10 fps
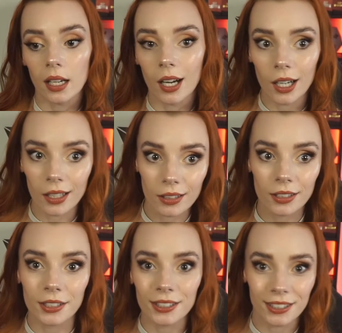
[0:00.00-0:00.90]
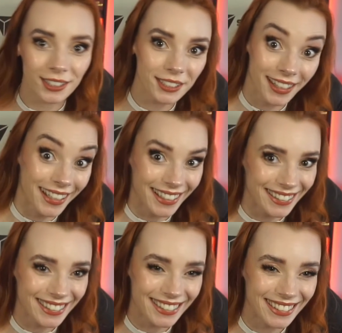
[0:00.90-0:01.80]
other
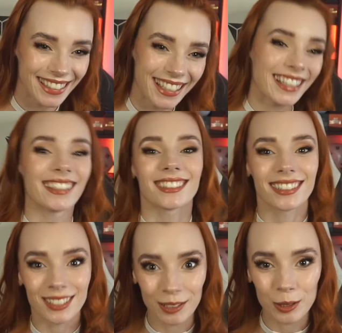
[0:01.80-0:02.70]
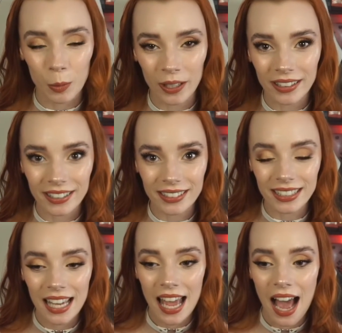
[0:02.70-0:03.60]
things in it, no spoilers.
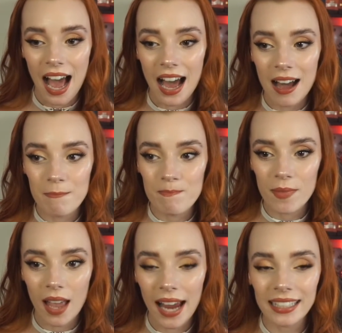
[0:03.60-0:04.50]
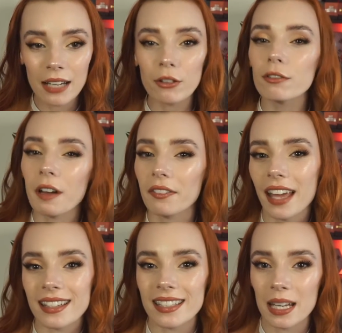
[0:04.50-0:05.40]
I never felt
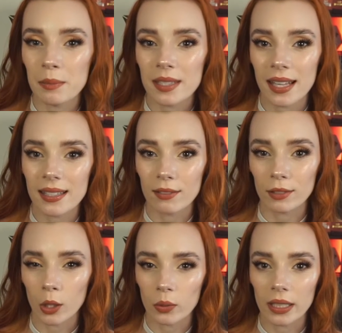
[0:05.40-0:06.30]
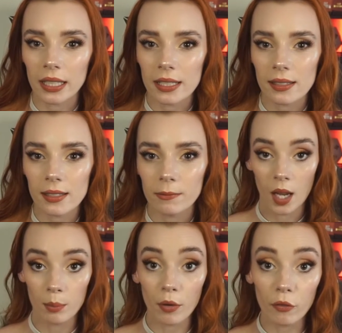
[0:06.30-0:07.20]
that same sense of loneliness.
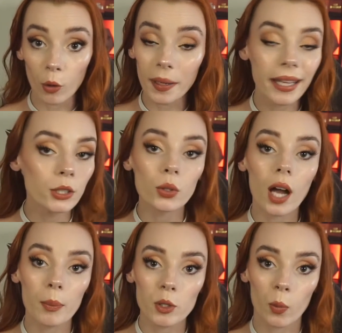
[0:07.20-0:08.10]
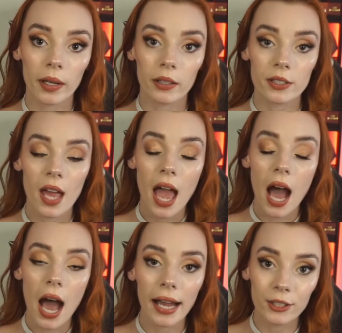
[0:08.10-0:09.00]
Before we get into a couple spoilers,
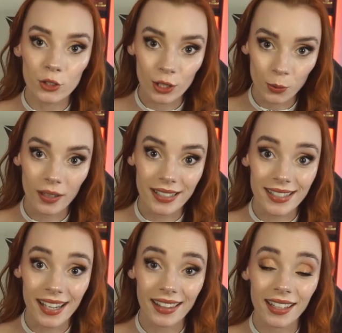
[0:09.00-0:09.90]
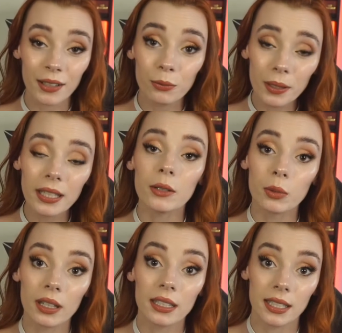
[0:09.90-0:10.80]
I just want to say that I
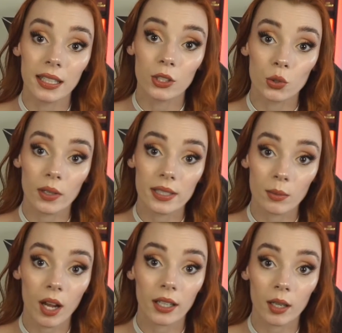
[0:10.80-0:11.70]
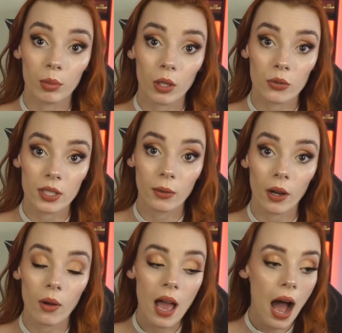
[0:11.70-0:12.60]
really did enjoy Subnautica Below Zero.
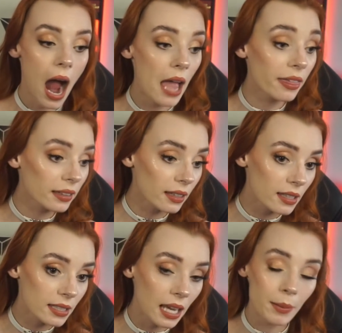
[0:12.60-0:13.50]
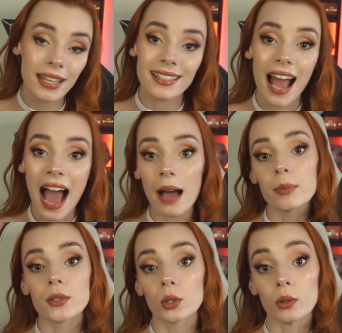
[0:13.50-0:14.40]
I think that this game is
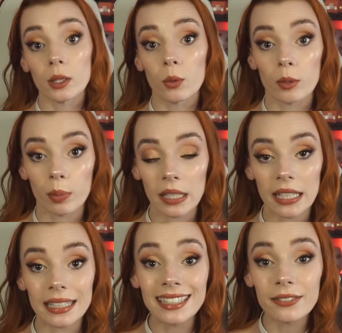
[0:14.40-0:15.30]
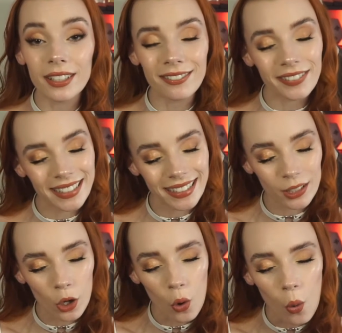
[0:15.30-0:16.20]
absolutely worth playing, even if it didn't
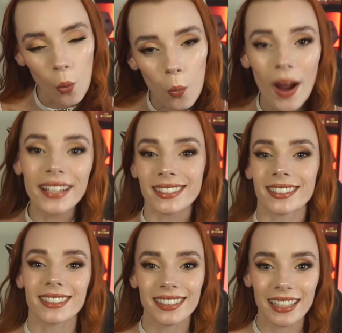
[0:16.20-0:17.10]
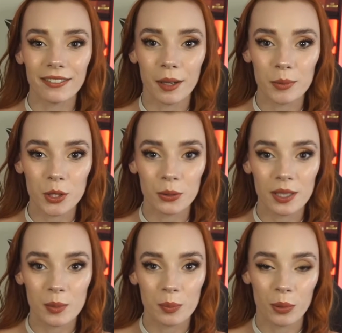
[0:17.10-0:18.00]
quite live up to its
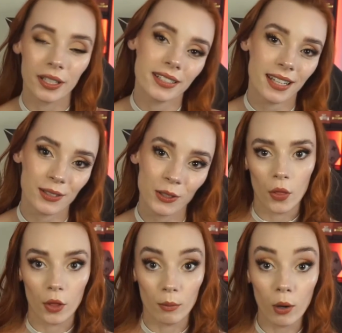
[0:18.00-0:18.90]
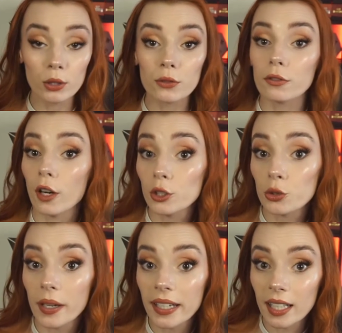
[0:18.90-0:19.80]
predecessor. The most
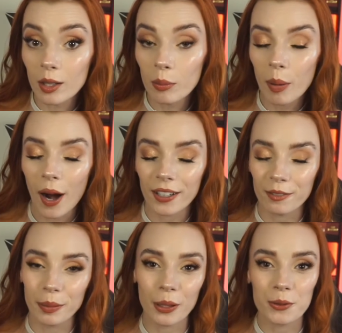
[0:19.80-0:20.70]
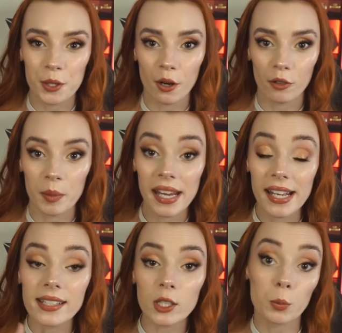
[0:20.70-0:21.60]
frustrating part of Below Zero for me
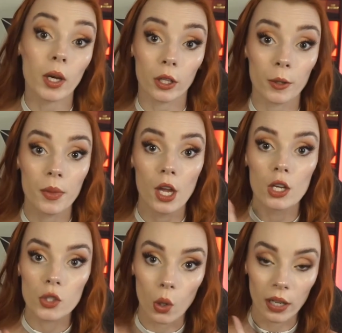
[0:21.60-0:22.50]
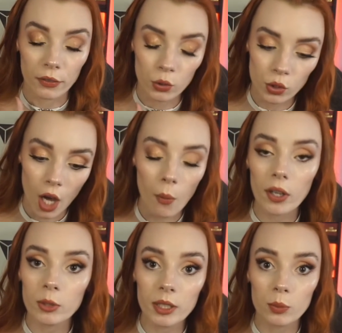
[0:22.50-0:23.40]
is a spoiler. So if you do not want
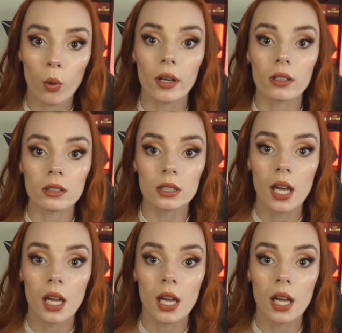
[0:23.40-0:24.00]
to be spoiled,